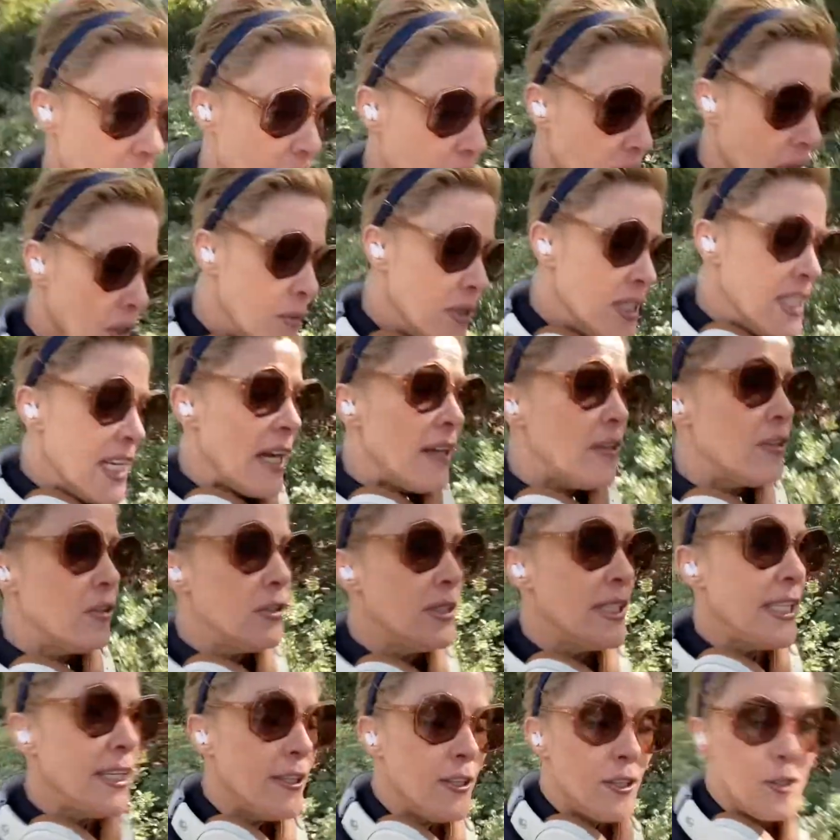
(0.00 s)
where not
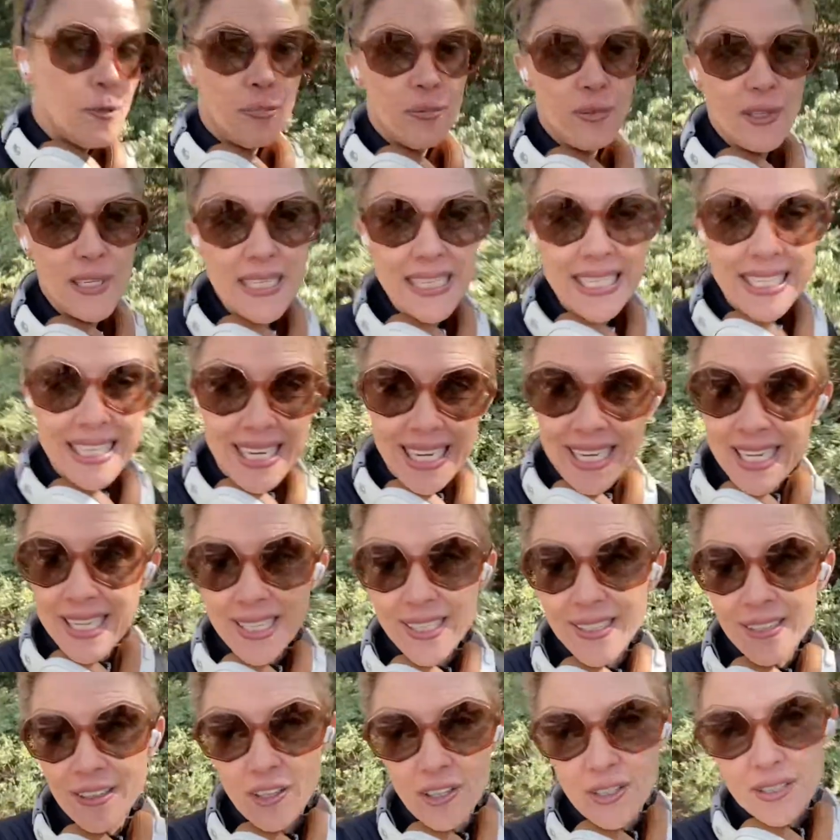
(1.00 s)
only are you breathing
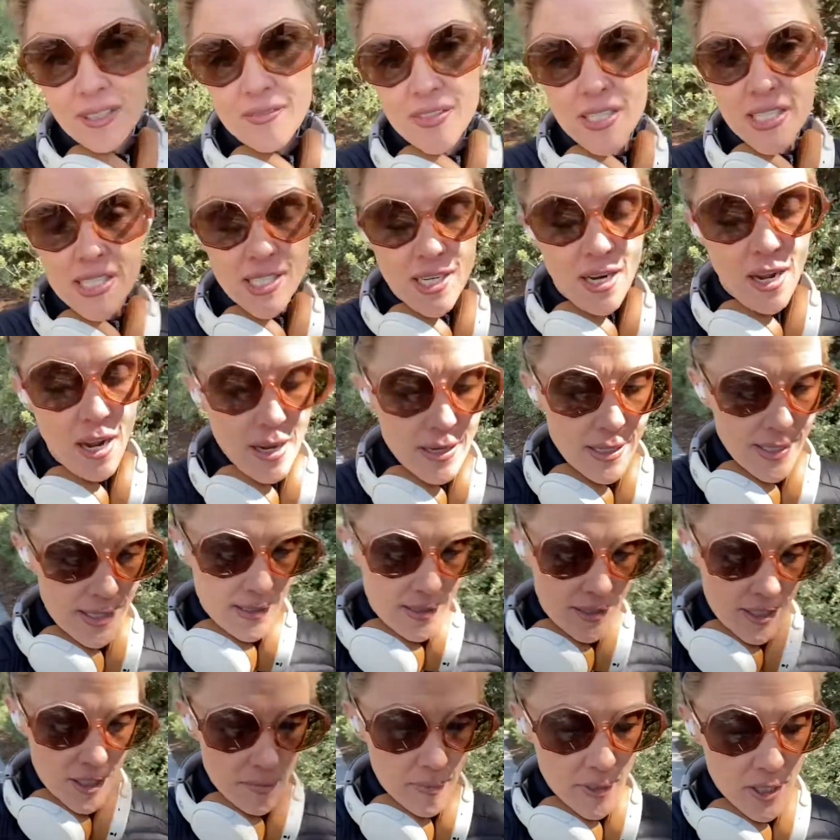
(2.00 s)
in all of these
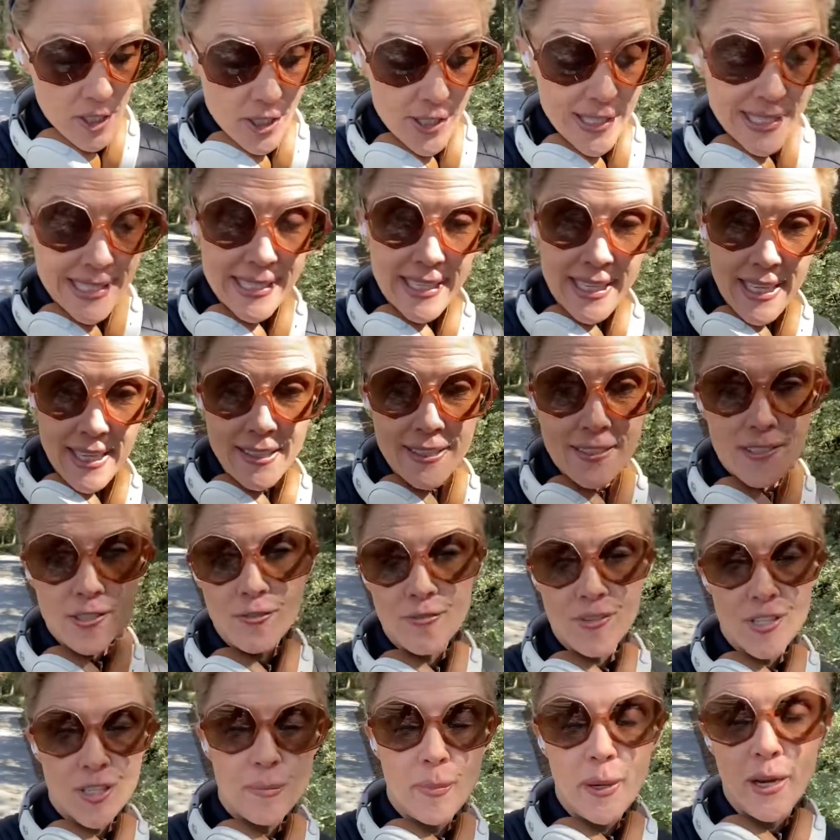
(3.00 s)
toxins, but your skin is
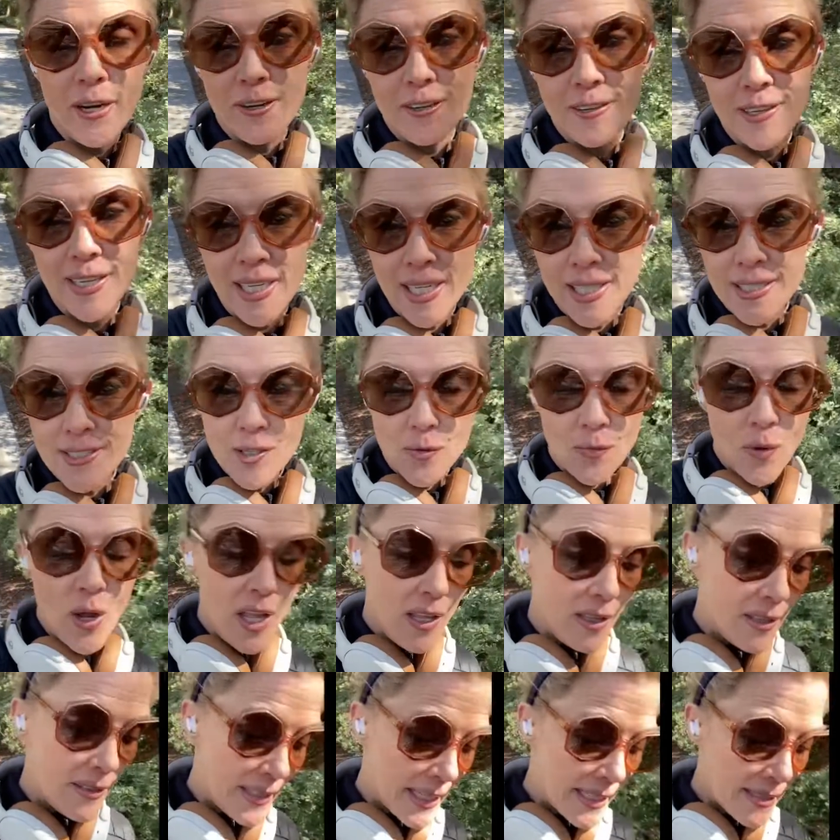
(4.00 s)
respiring it as well.
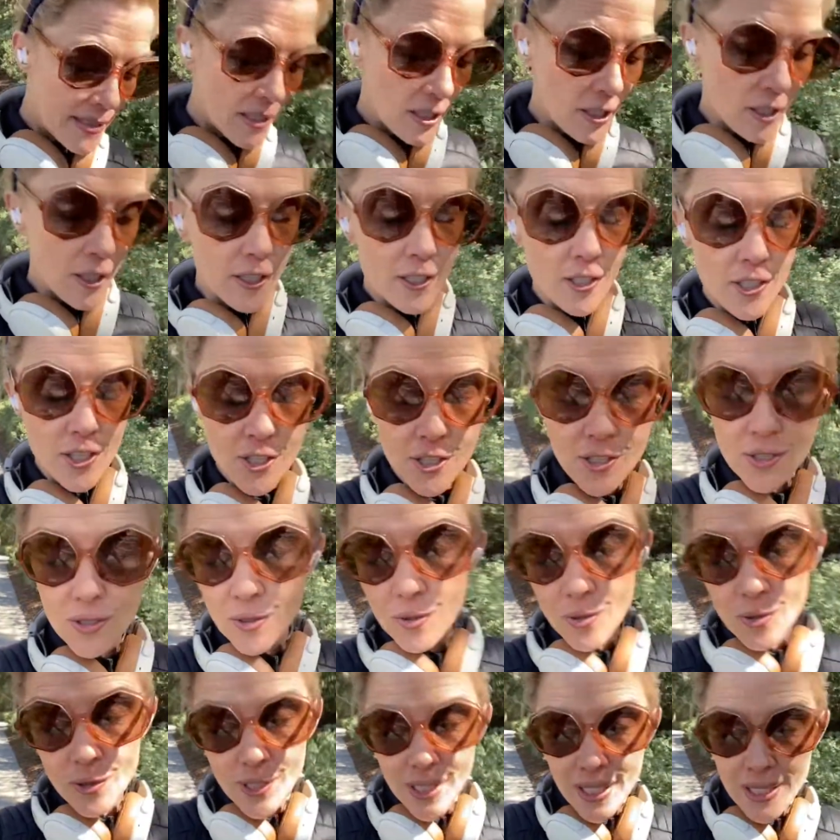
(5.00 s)
And that's the largest
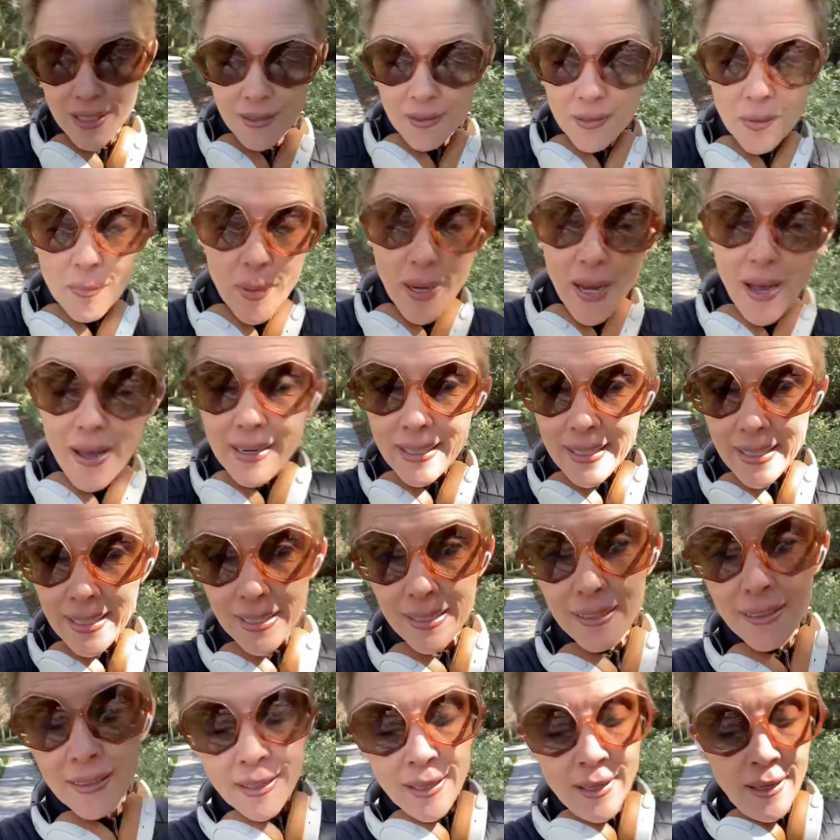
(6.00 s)
organ in the body.
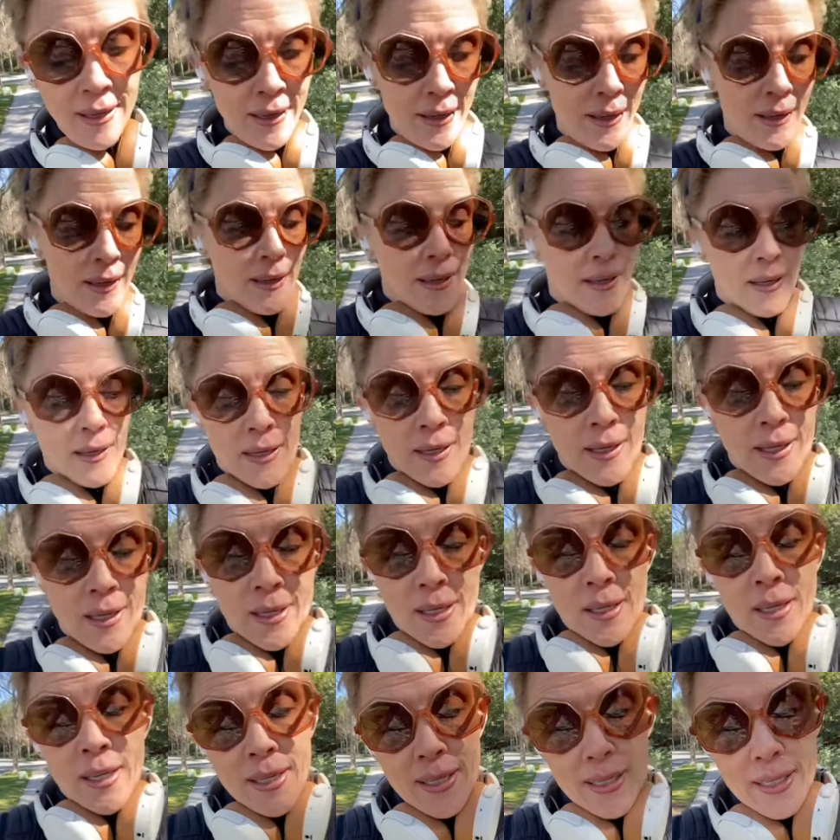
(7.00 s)

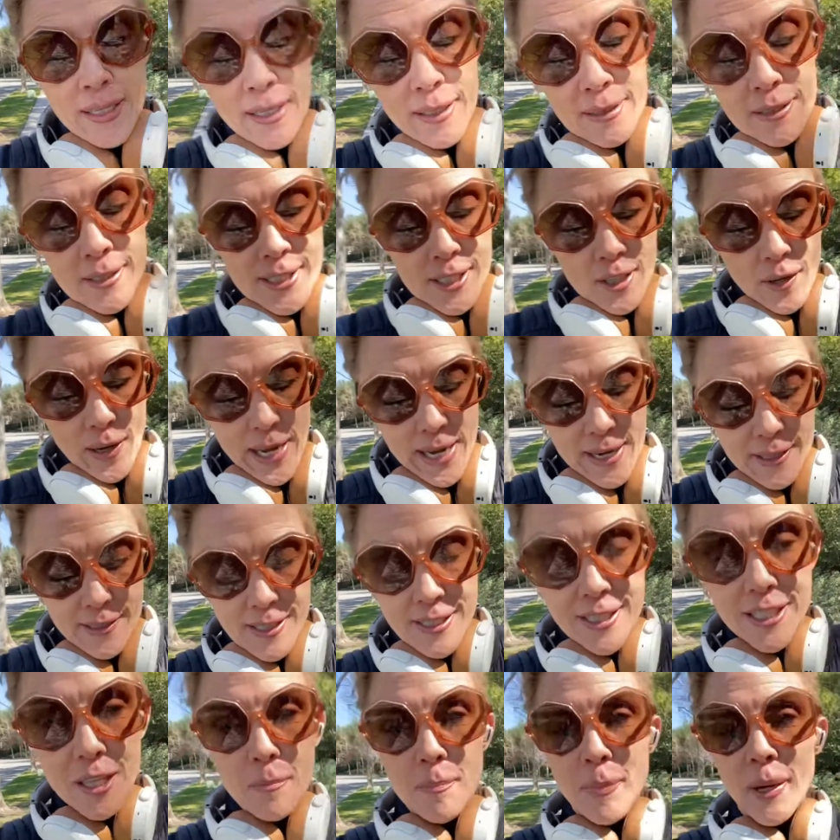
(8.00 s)
And so how does
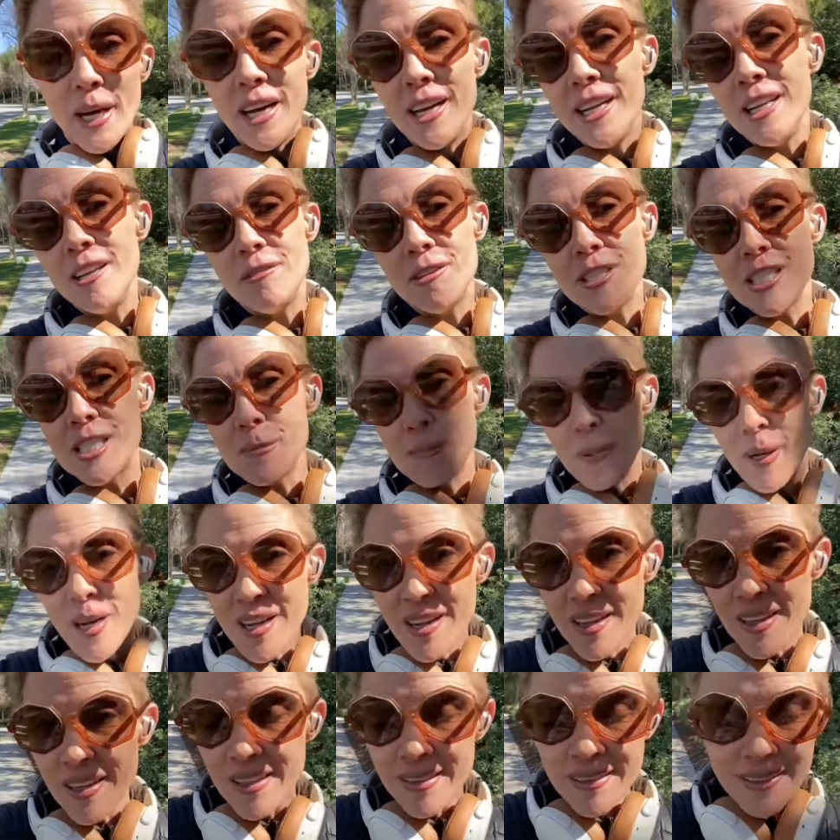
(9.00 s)
the body
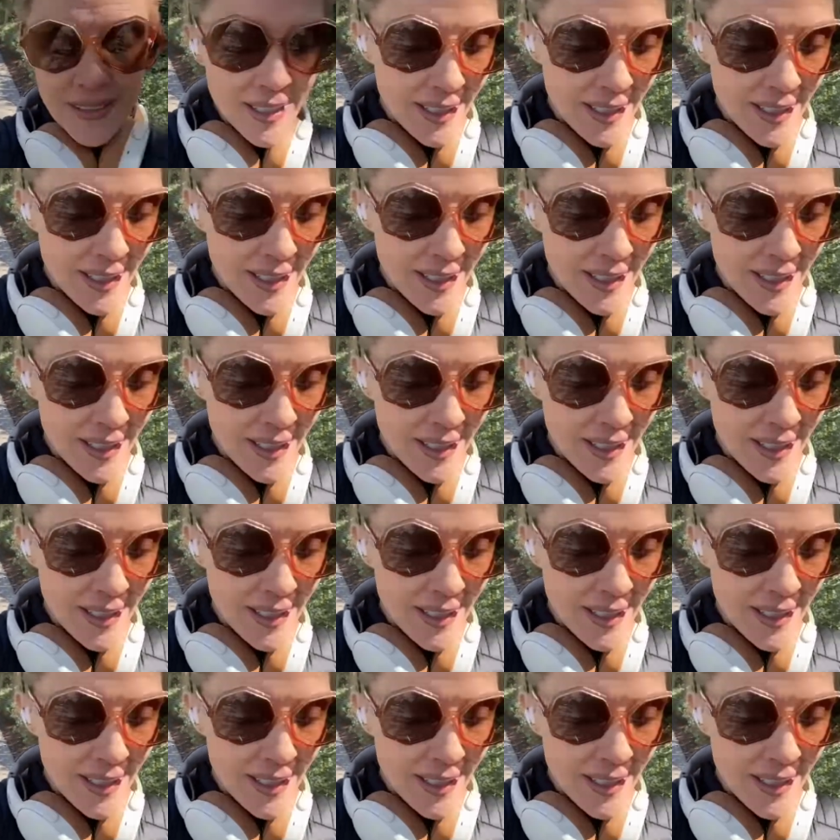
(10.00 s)
respond?